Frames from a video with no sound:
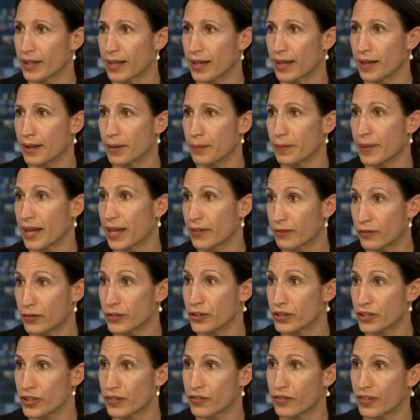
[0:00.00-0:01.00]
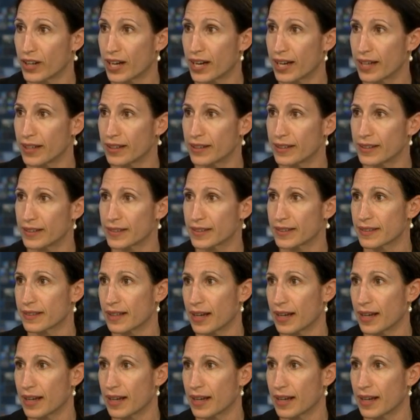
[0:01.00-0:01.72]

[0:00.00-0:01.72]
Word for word: um, and future fires,